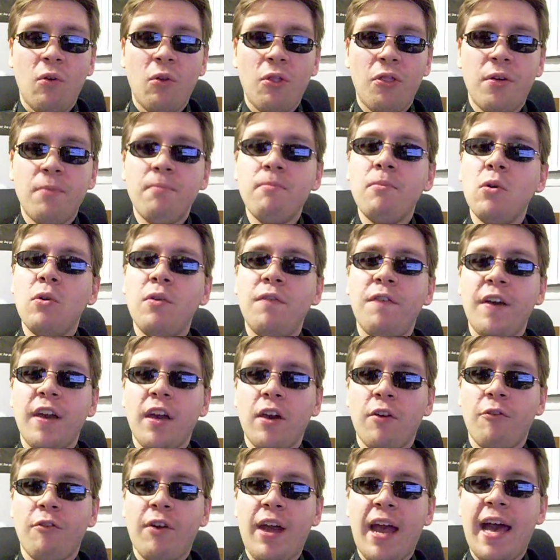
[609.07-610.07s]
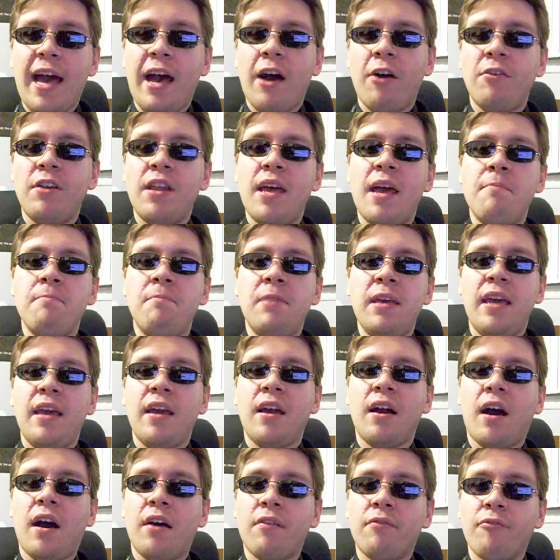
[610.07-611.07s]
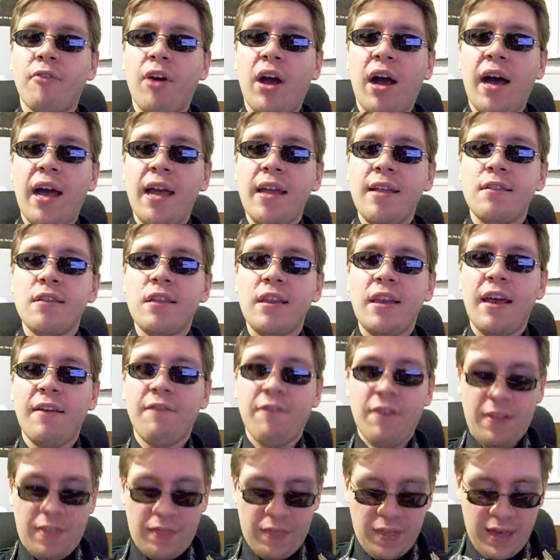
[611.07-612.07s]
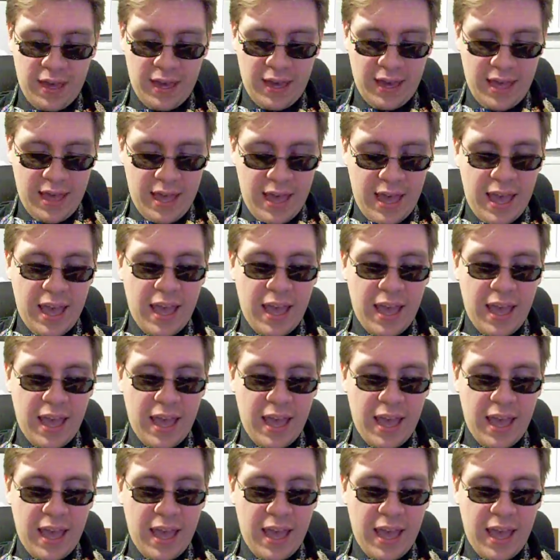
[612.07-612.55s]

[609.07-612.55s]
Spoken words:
the moving around and being on rides and everything.